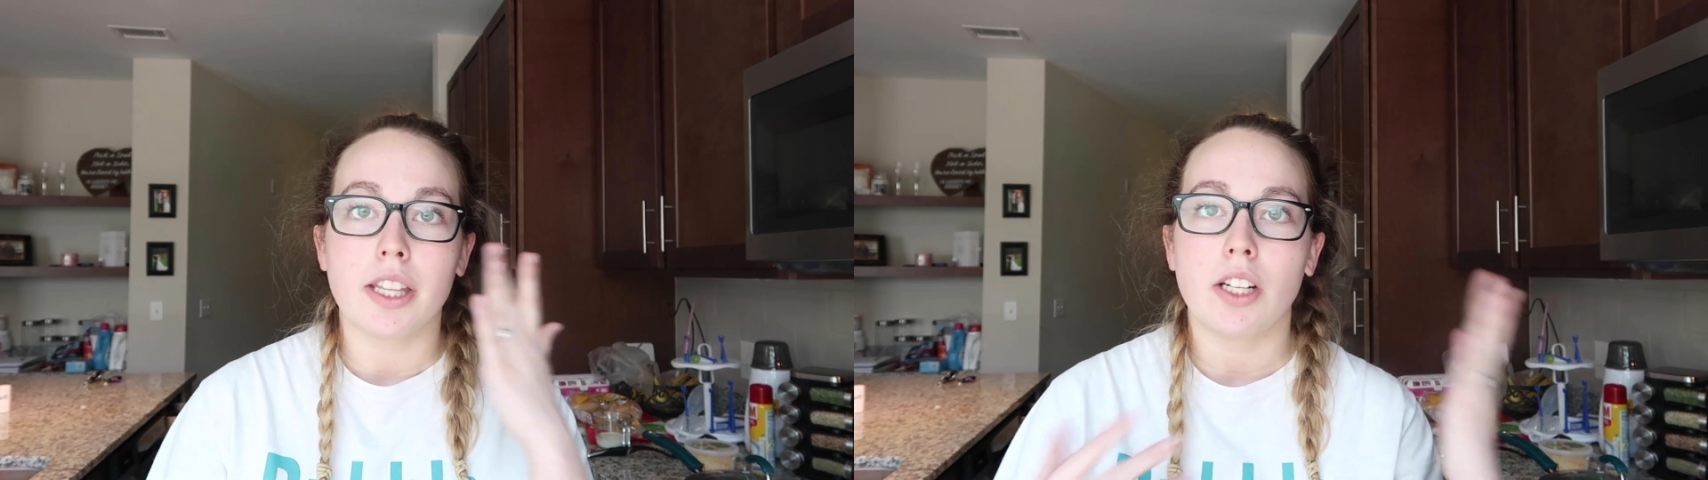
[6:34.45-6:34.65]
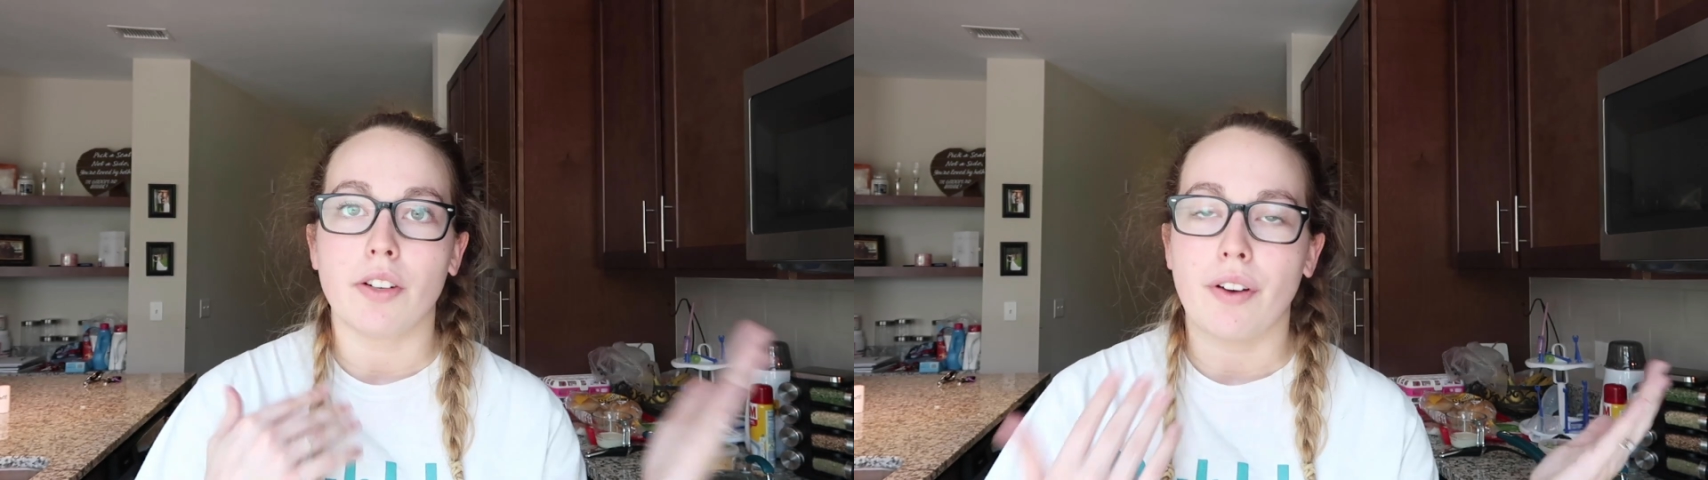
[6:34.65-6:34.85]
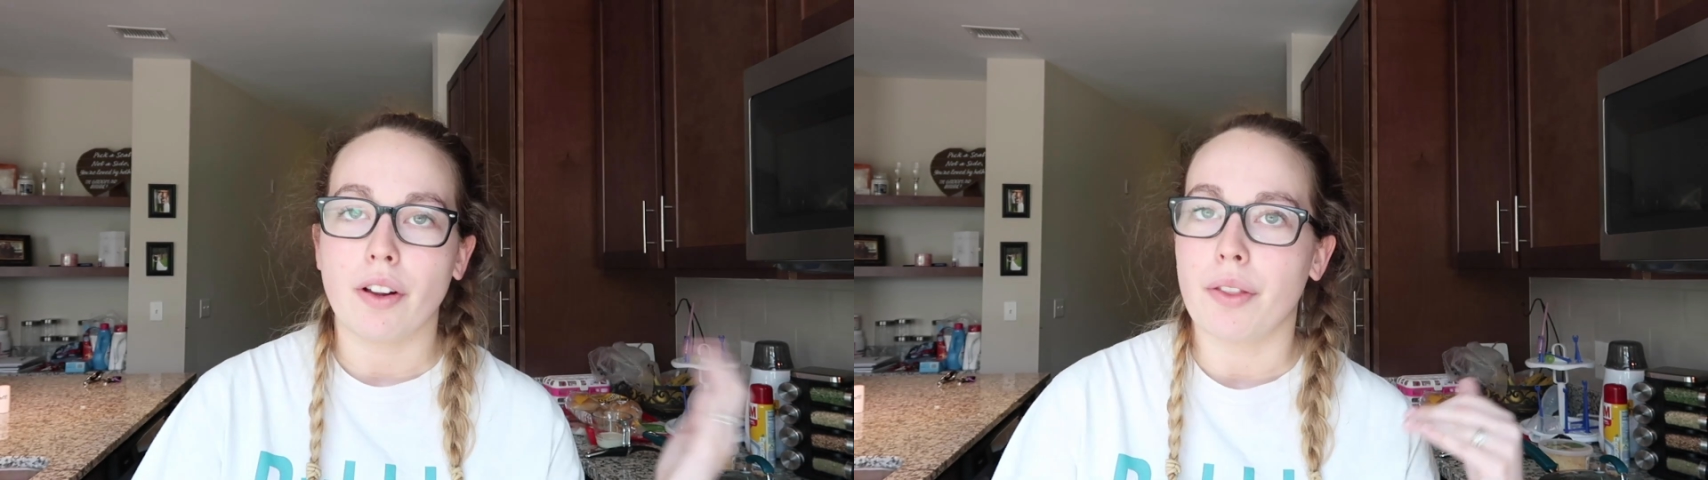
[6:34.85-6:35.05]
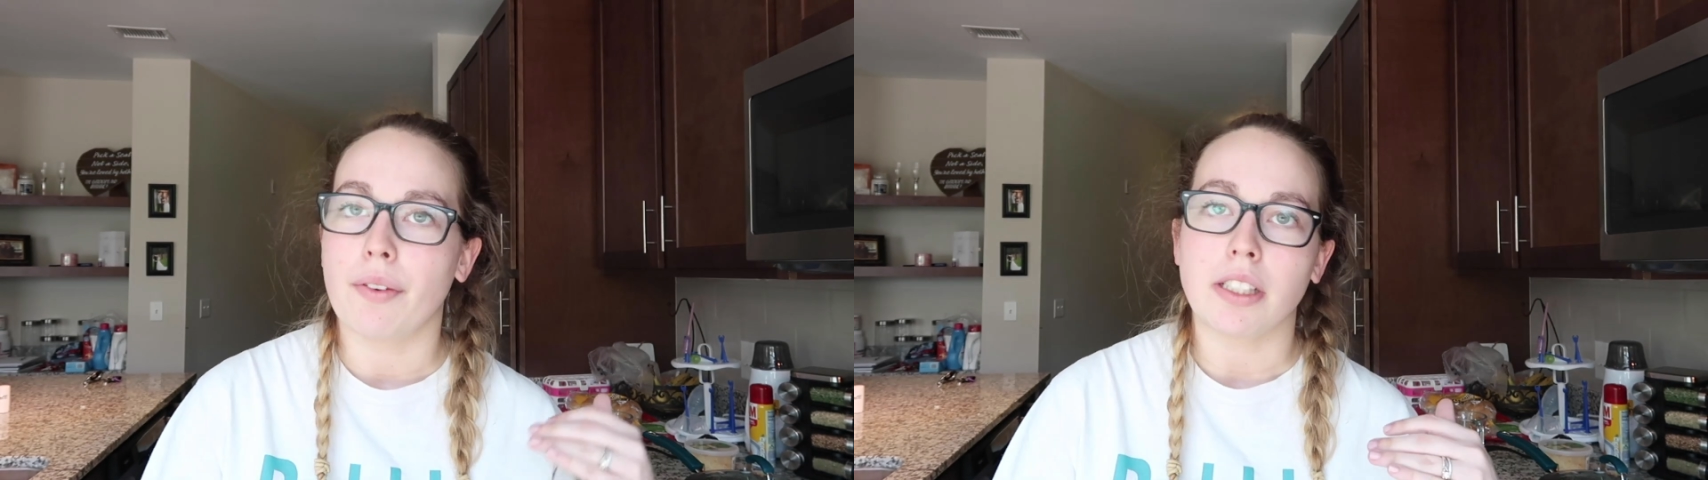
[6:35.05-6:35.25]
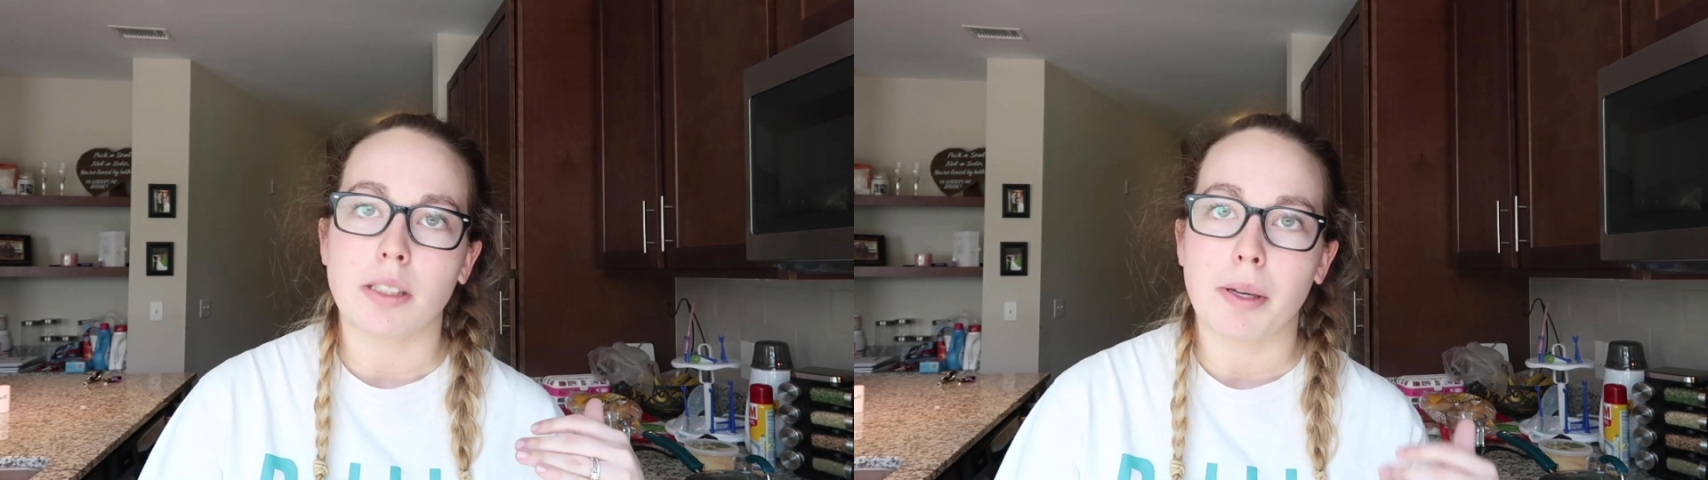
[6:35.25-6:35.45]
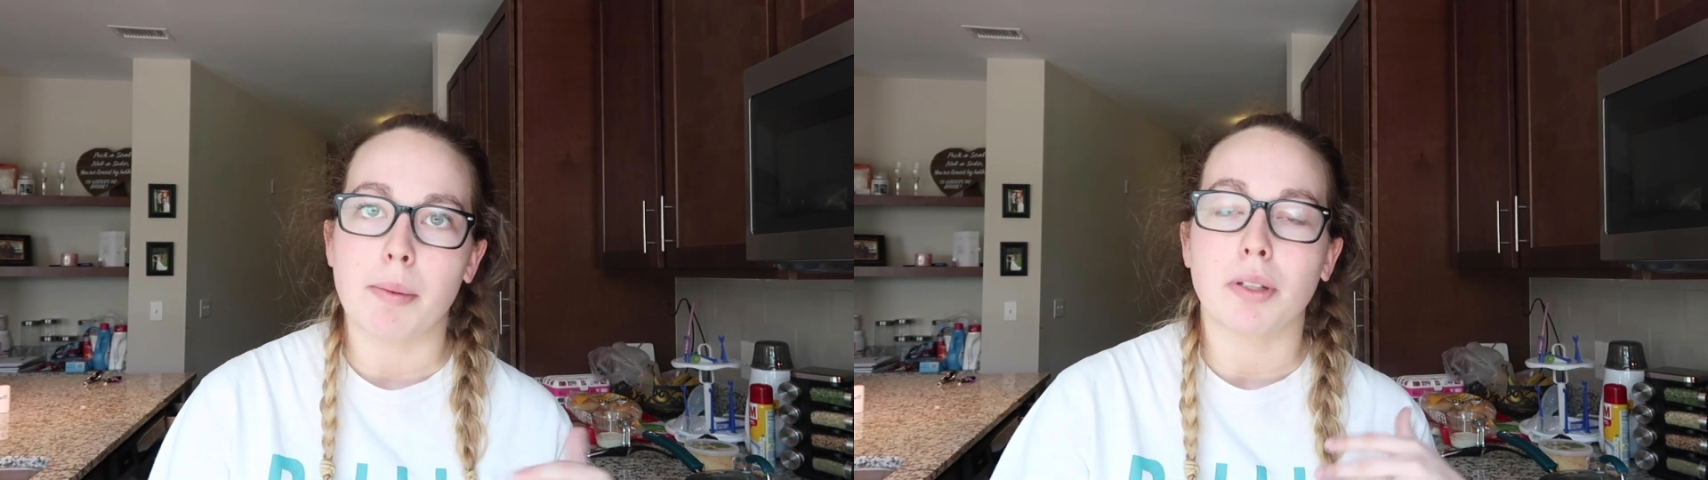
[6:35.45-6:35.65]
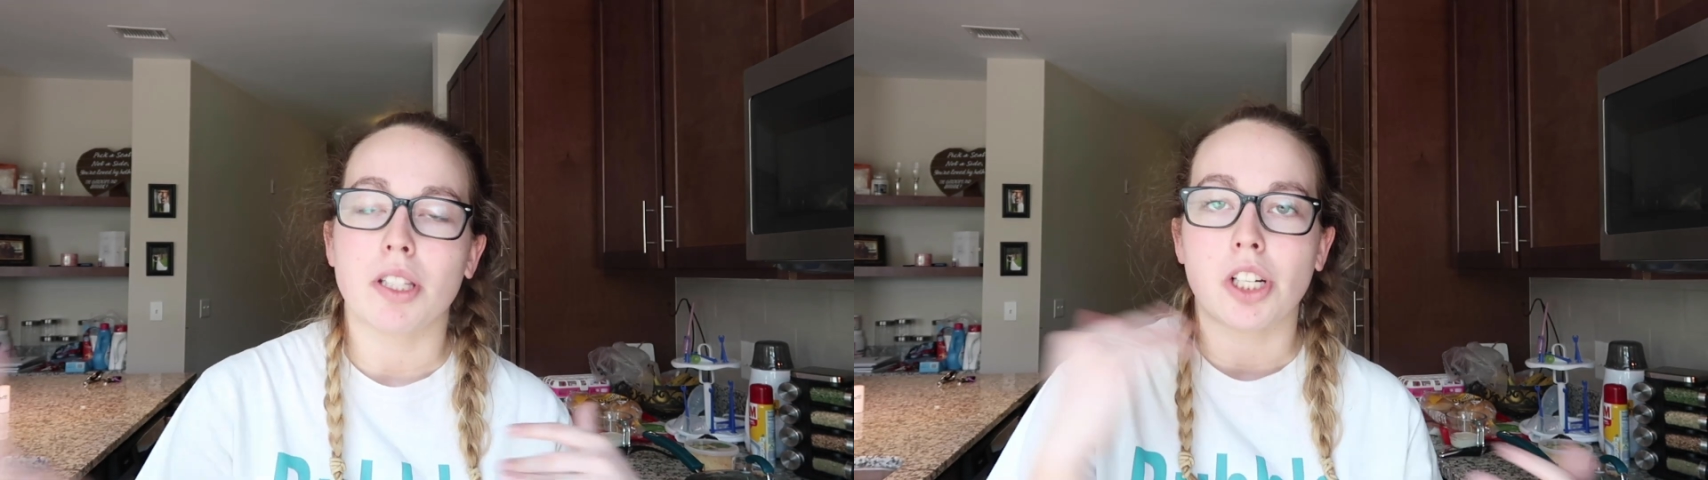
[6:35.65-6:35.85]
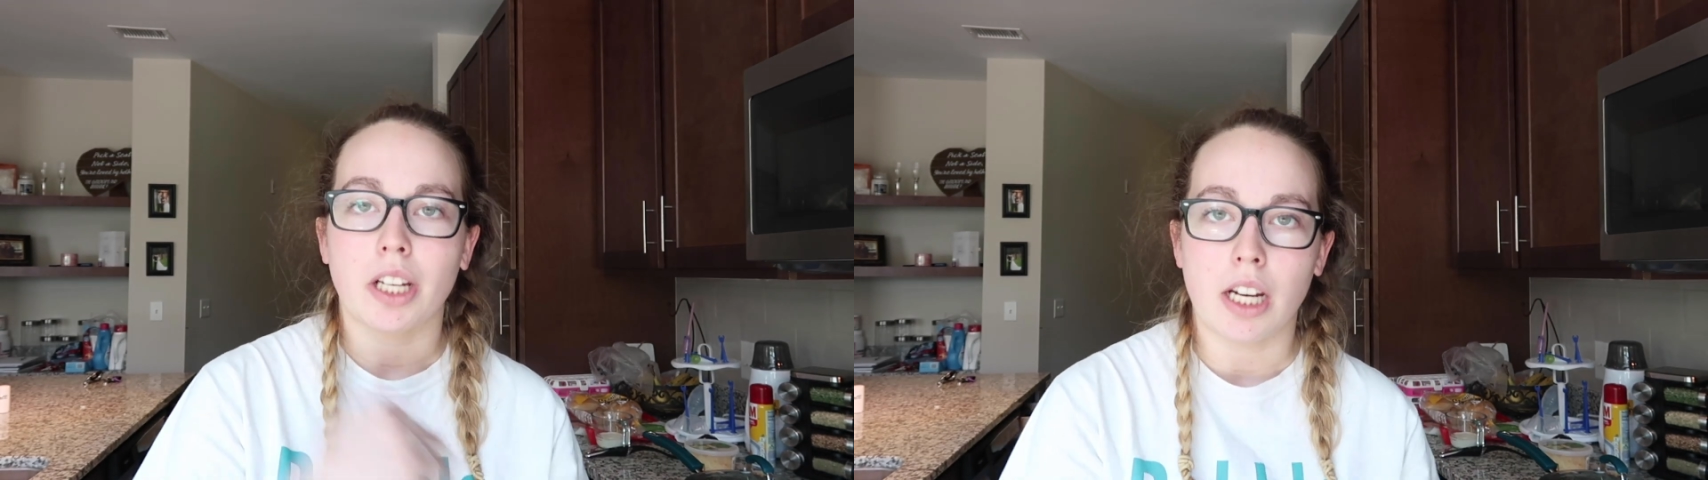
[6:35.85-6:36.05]
then you'll follow the recipe and put
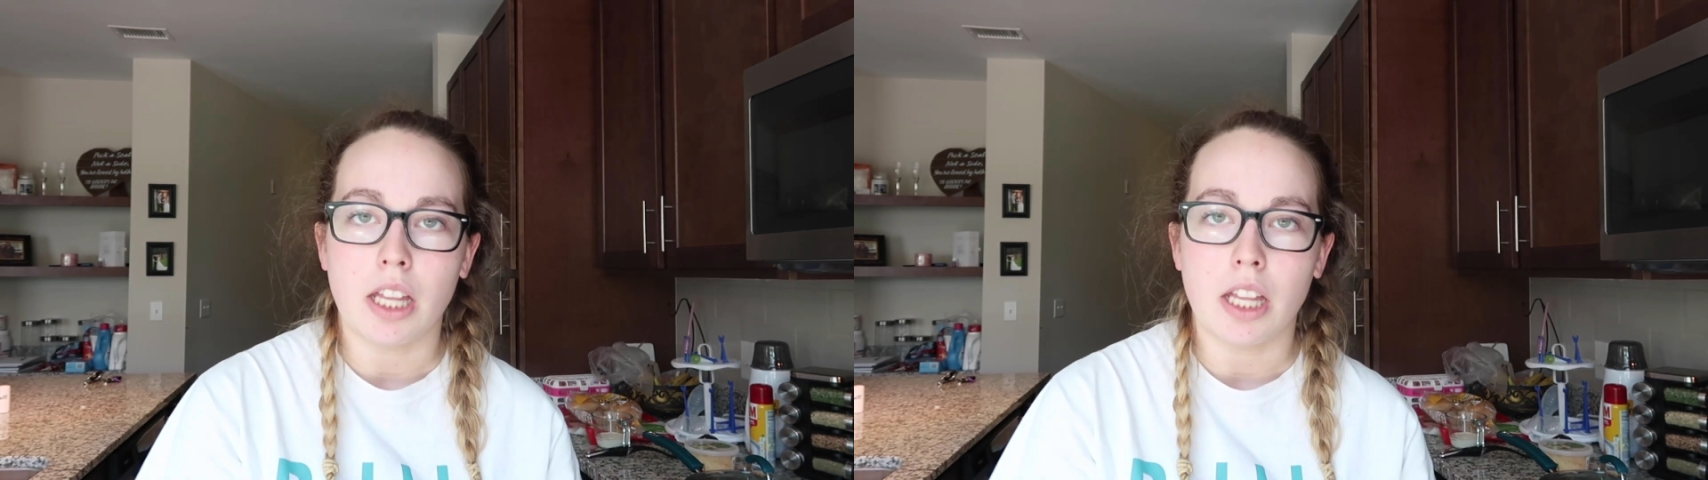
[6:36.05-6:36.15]
the chicken